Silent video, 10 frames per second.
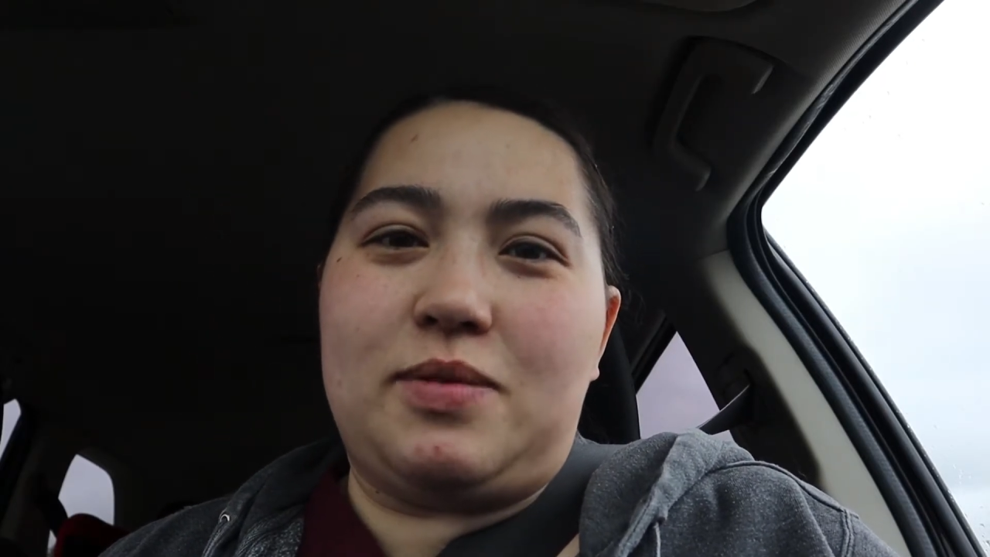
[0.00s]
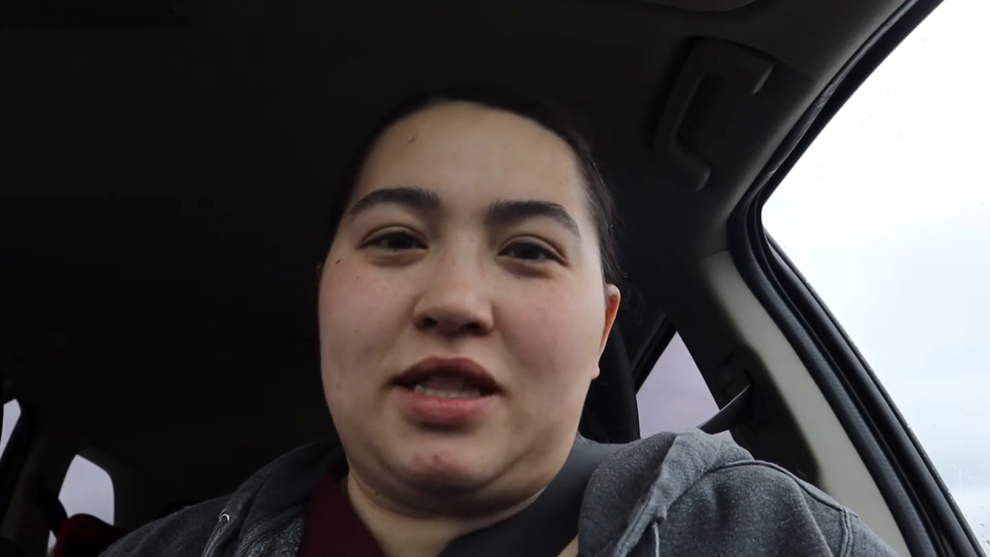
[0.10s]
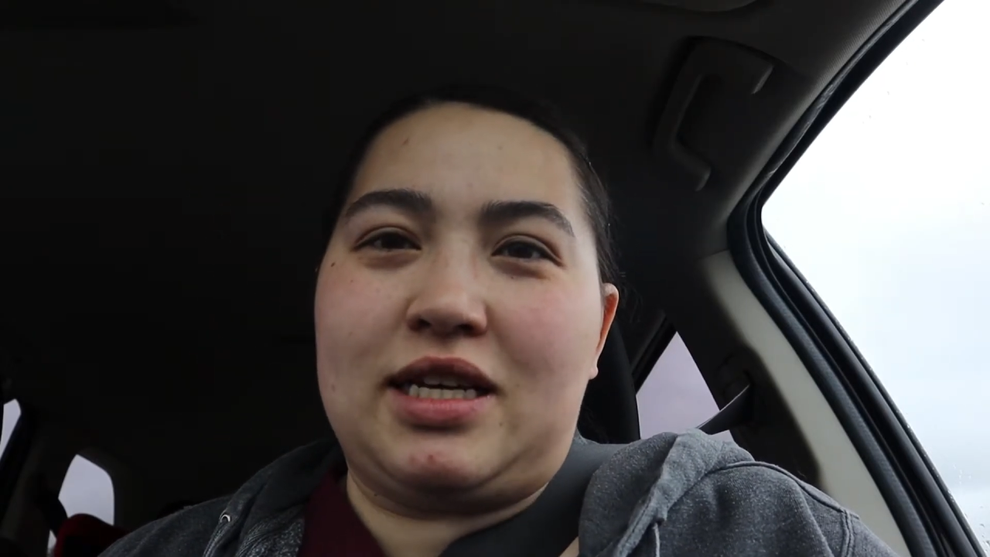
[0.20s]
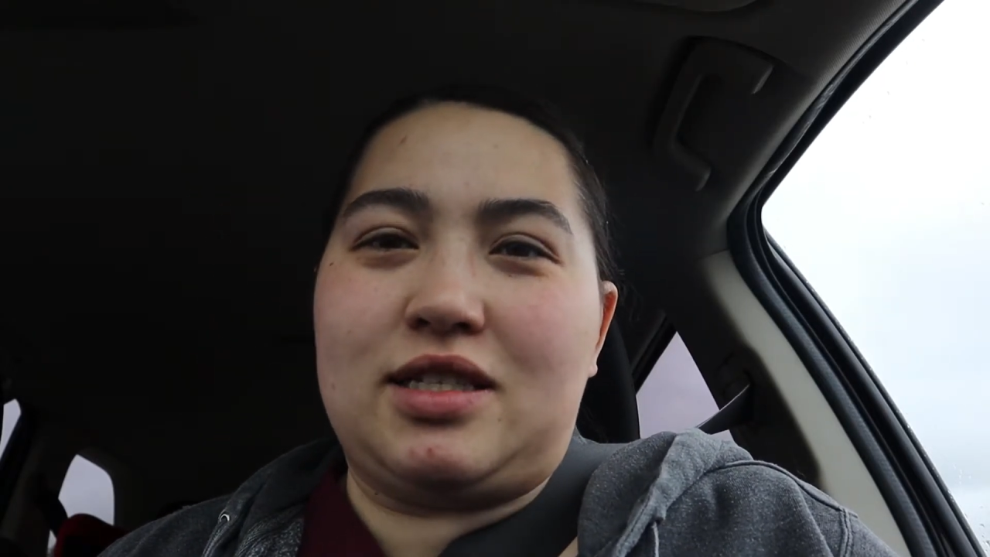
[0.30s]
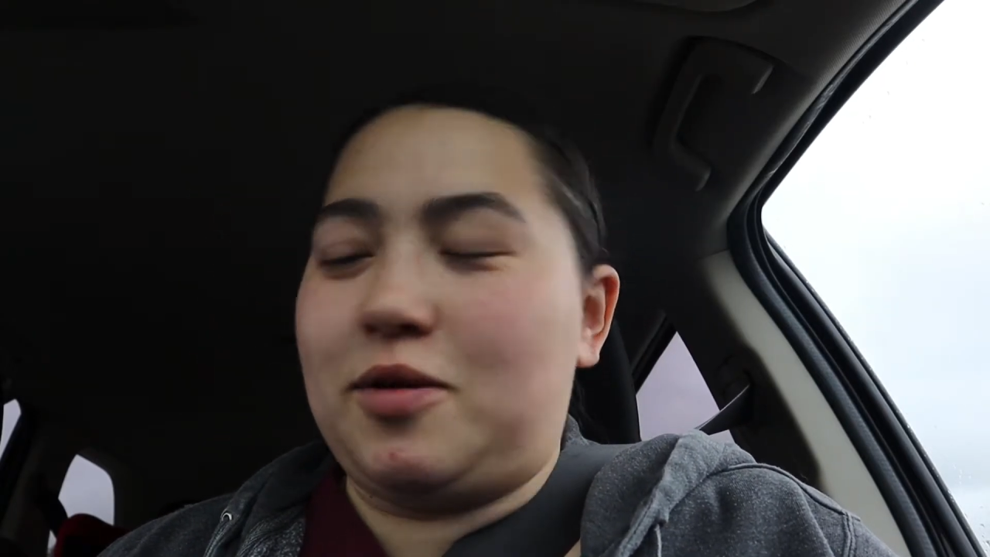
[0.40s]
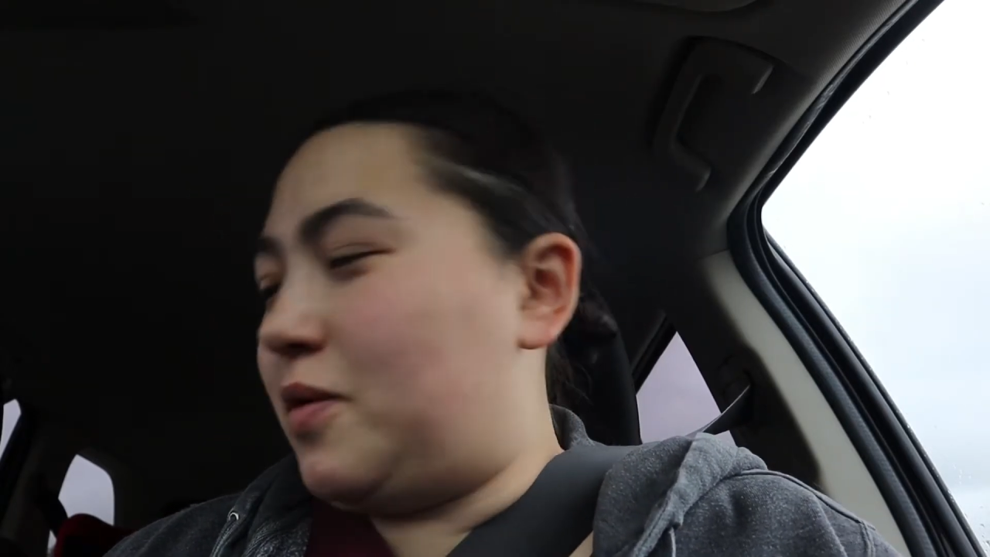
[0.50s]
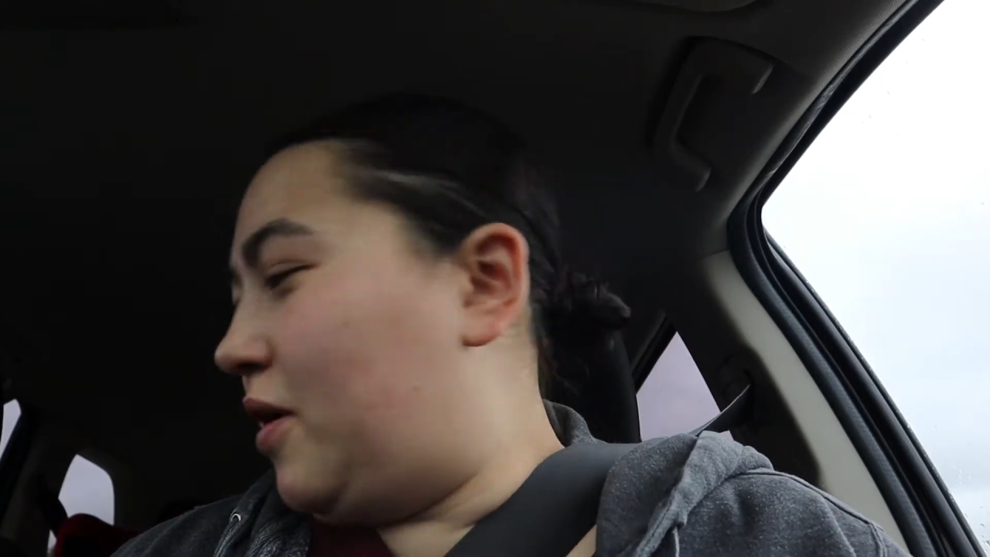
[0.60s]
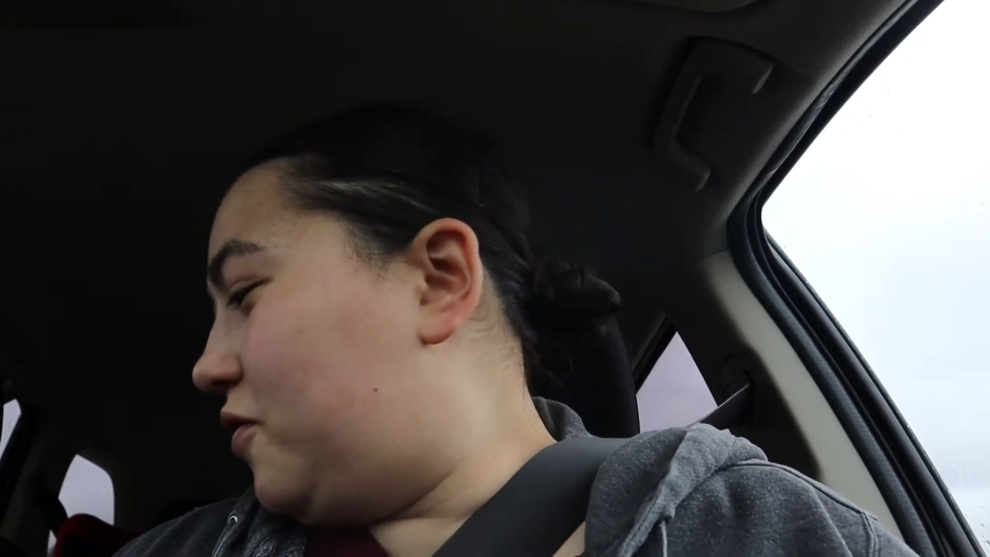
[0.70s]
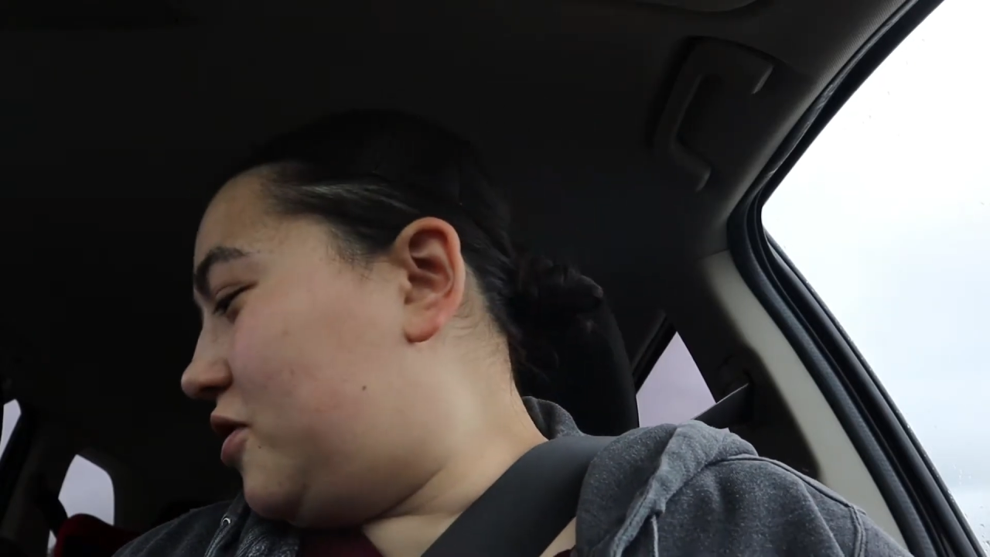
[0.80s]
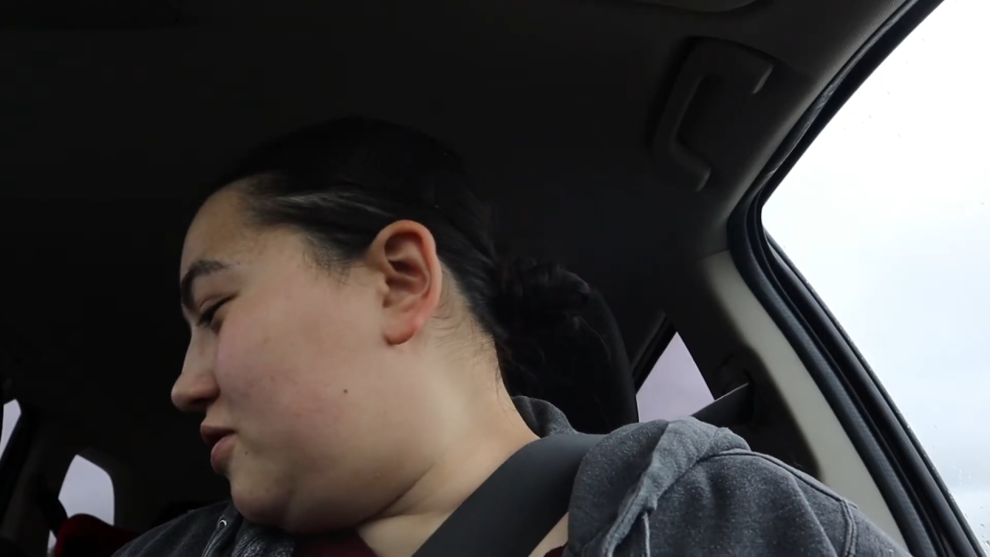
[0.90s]
month has
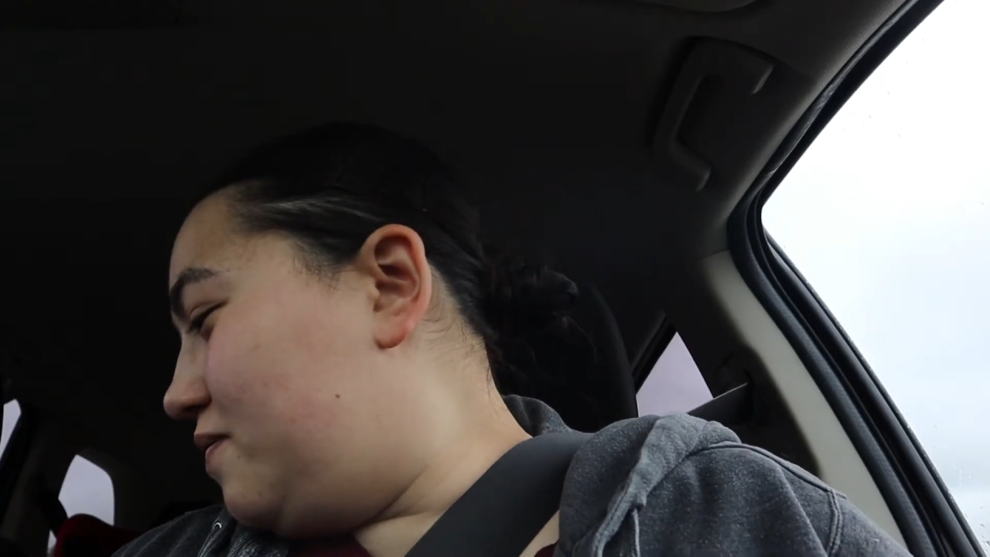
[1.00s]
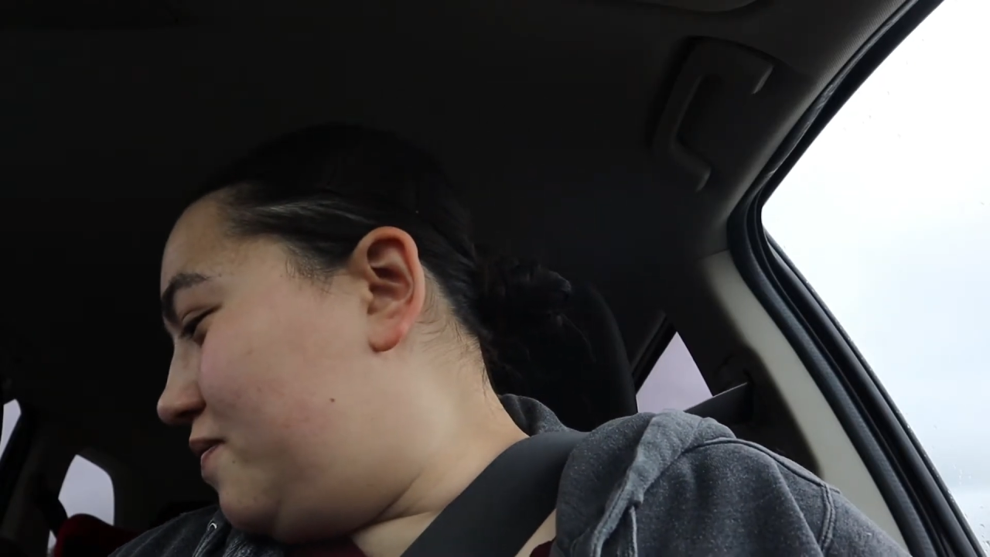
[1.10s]
slipcovers.